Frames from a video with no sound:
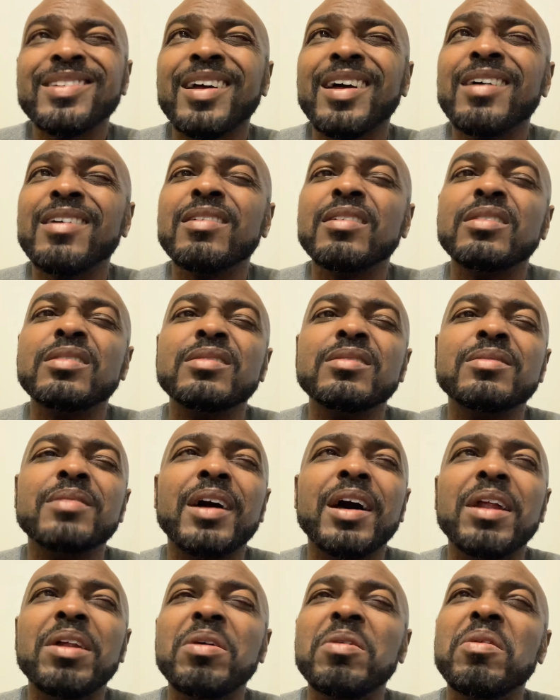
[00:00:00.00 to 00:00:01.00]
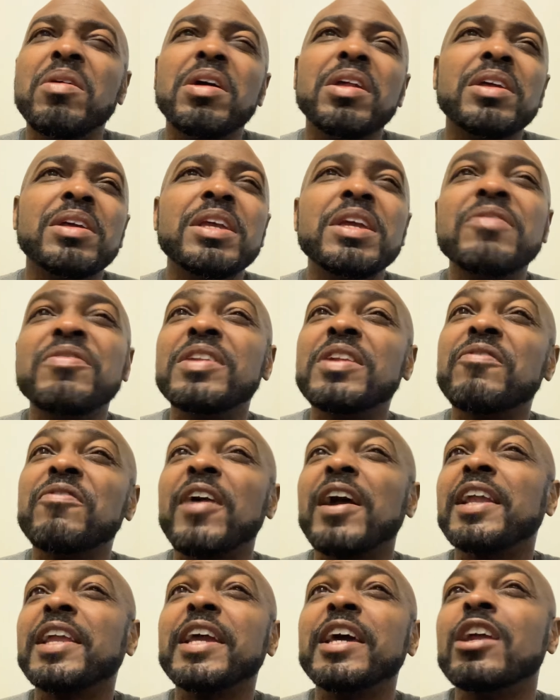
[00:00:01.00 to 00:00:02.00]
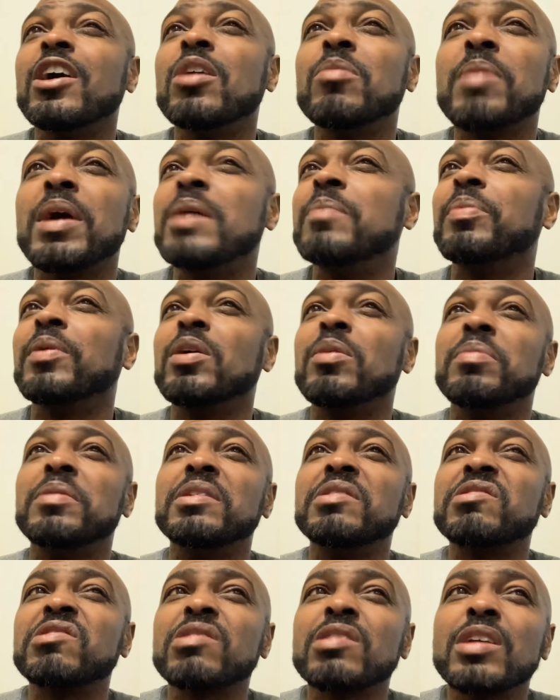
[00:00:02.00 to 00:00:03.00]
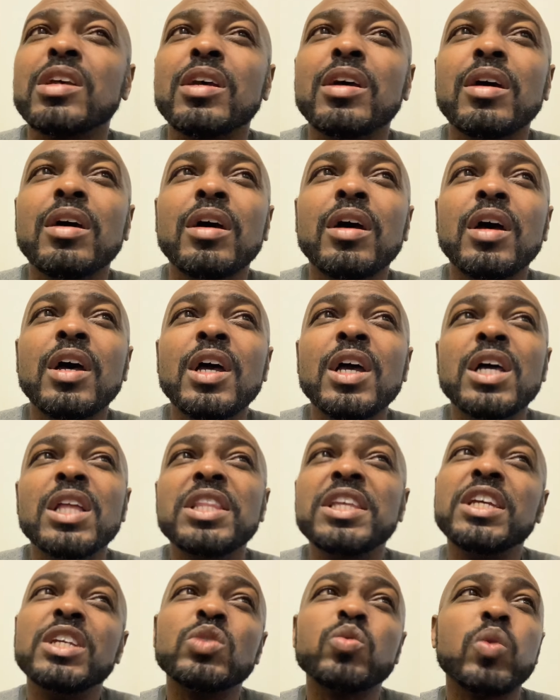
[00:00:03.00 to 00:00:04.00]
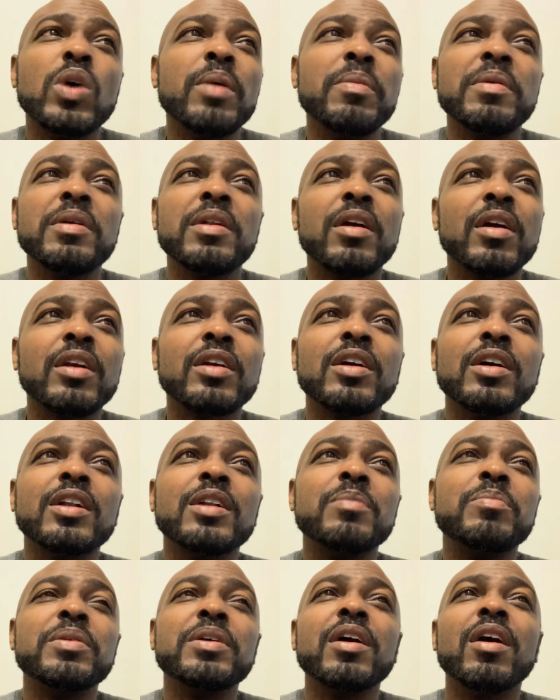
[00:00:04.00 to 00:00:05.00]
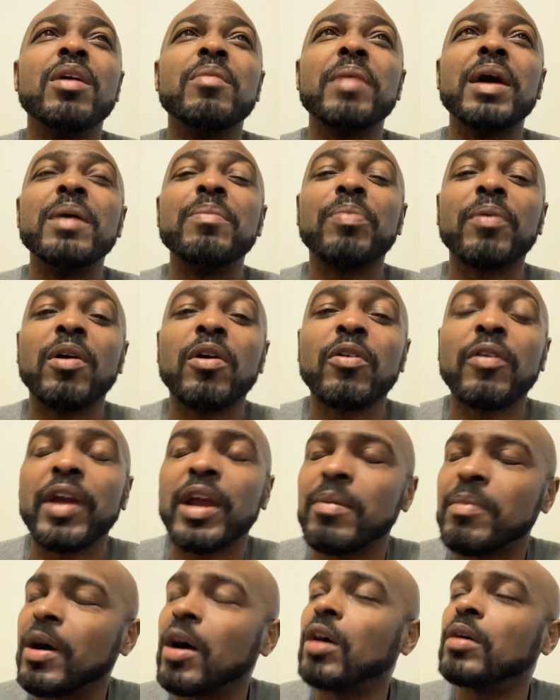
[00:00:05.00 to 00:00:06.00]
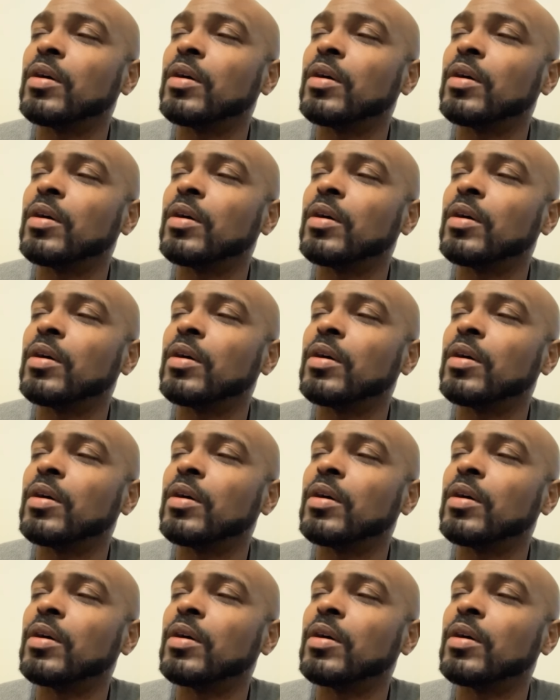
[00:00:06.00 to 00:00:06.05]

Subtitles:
I don't want to, even if I get on my purpose. These women aren't going to be on my program.